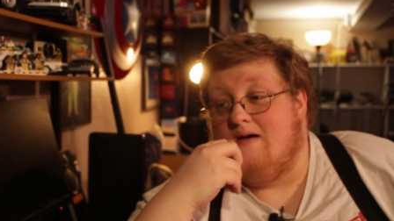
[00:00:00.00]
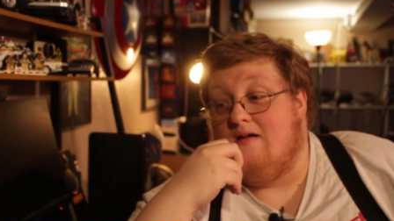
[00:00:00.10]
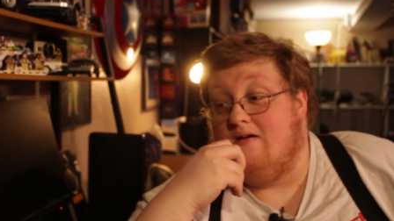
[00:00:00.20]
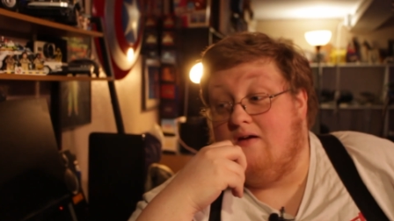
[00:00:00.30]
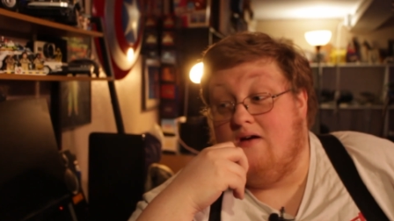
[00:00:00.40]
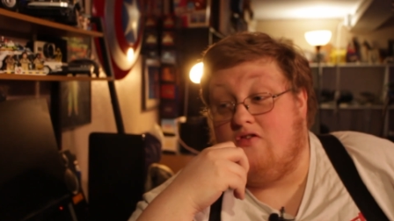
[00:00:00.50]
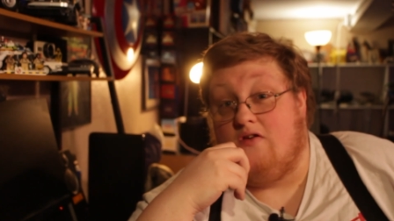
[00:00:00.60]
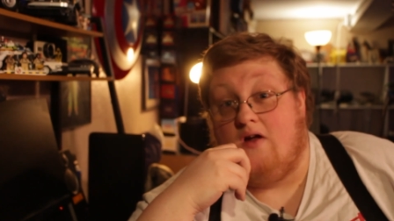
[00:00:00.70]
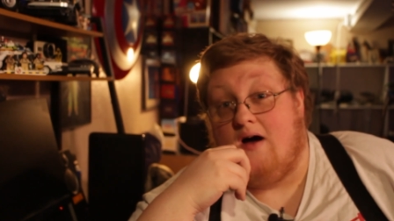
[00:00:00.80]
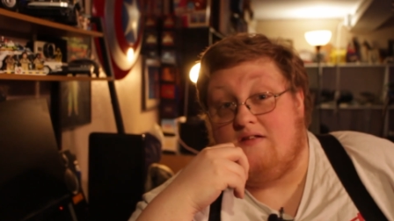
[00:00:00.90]
It's a
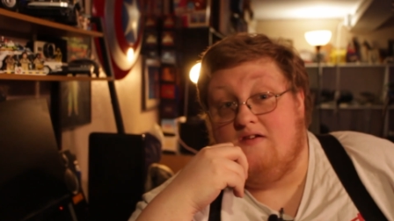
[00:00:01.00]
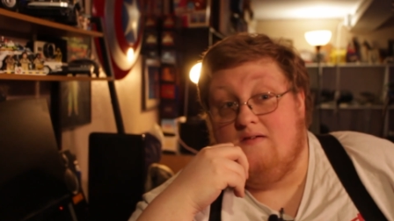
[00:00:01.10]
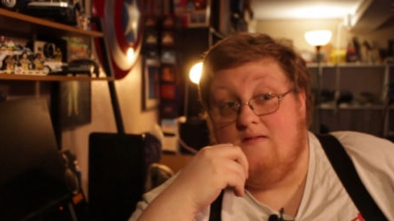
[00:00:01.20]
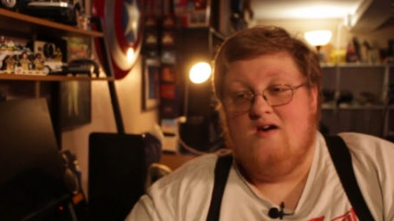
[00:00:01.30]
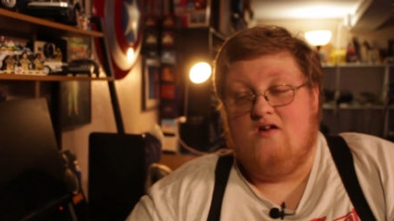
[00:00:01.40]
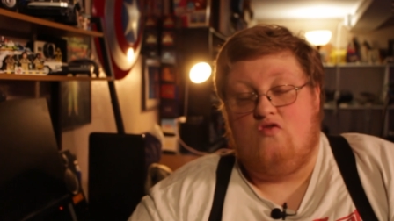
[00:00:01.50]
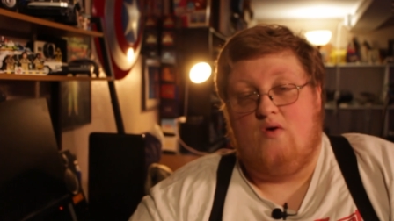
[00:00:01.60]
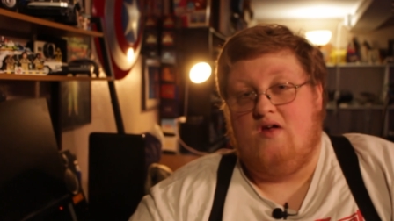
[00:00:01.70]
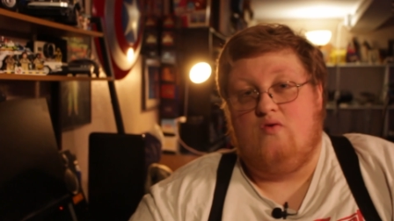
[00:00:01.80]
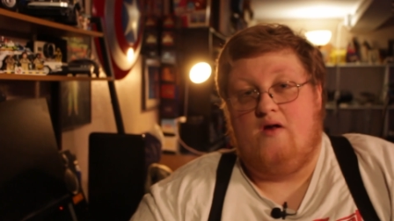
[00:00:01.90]
lot.
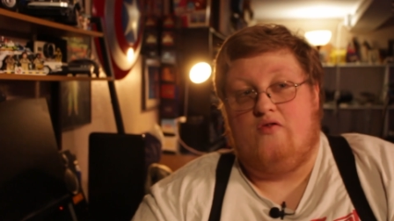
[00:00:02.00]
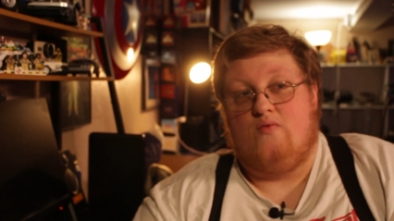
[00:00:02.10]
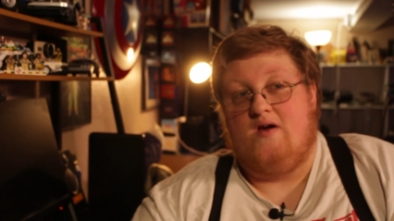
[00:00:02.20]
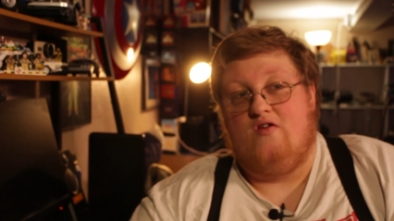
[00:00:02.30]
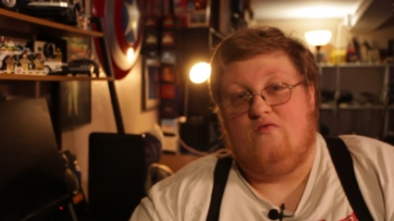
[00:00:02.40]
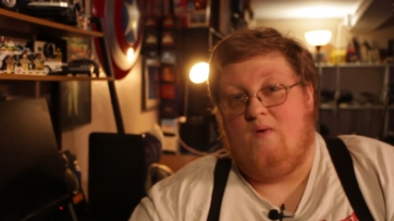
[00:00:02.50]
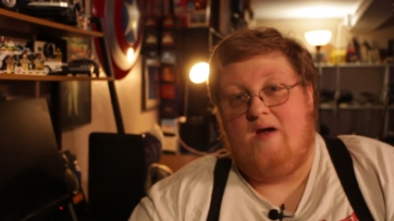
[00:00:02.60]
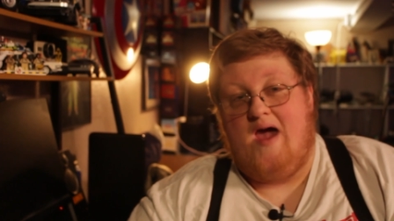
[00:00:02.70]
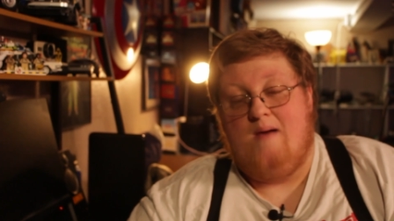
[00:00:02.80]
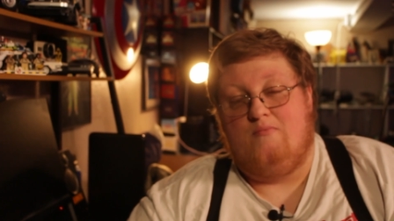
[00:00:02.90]
2023 is
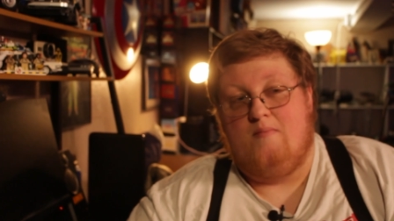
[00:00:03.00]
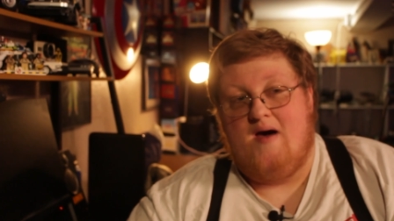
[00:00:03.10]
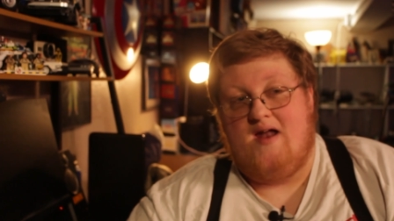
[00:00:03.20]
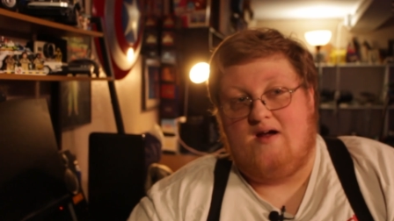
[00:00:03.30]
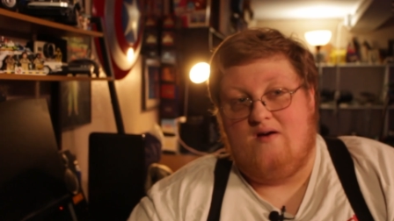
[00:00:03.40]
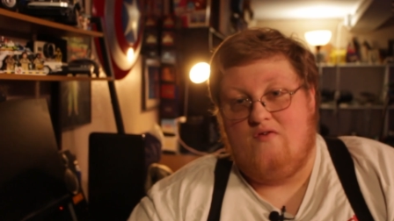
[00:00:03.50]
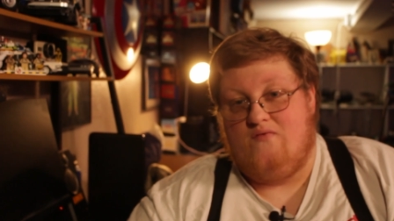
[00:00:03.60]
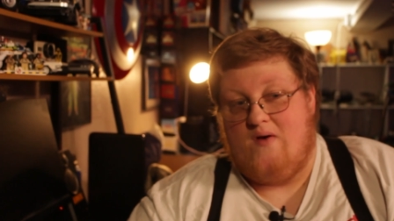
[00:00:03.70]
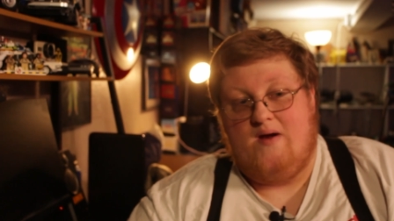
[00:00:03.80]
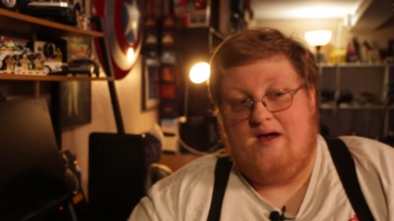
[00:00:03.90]
very emblematic of a
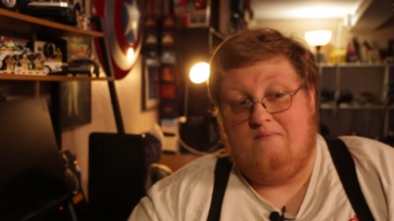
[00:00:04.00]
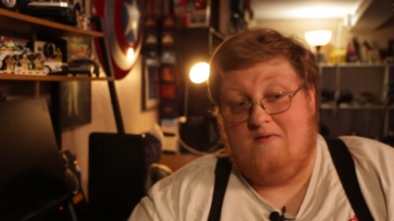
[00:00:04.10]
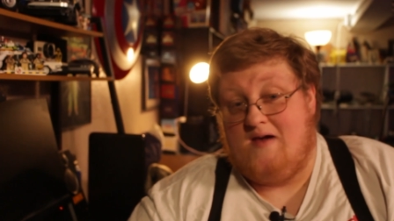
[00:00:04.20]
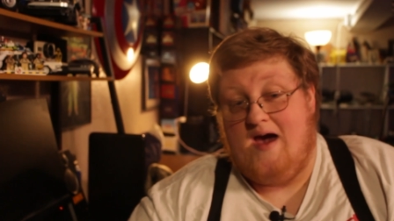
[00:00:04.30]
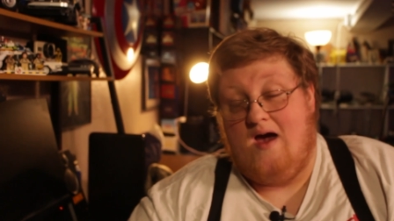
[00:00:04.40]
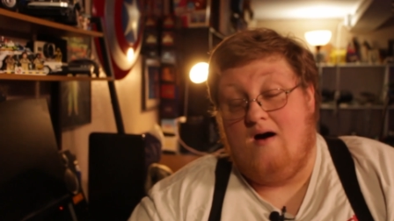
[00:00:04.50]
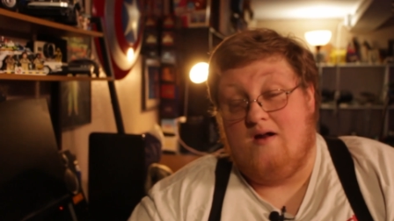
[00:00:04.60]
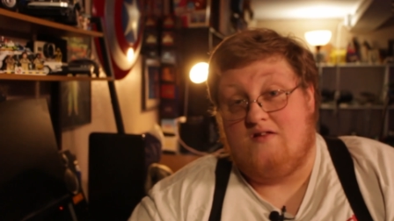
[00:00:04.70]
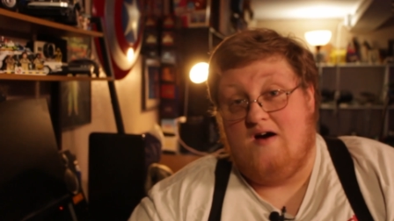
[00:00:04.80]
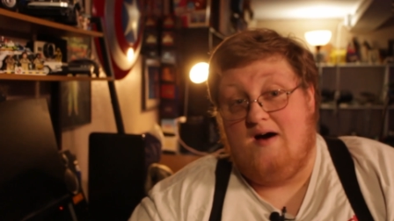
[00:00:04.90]
very
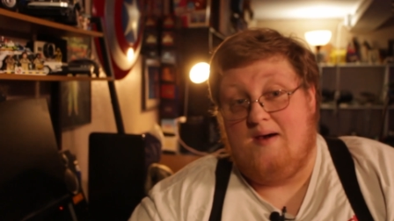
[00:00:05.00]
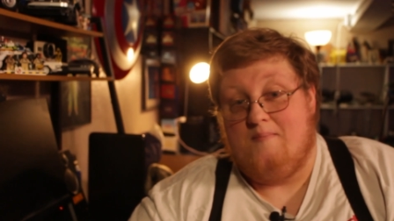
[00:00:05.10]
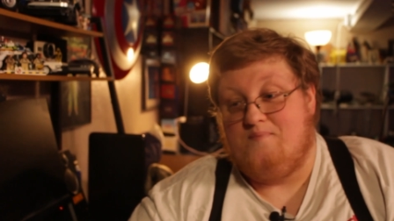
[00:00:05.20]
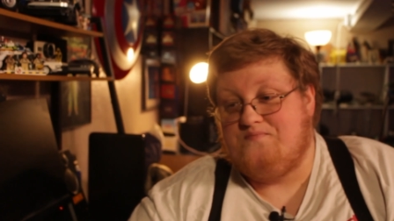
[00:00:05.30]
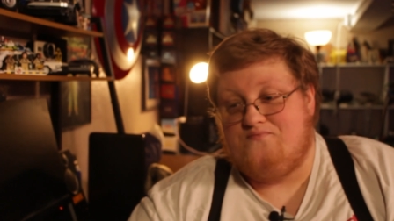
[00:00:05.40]
chaotic time.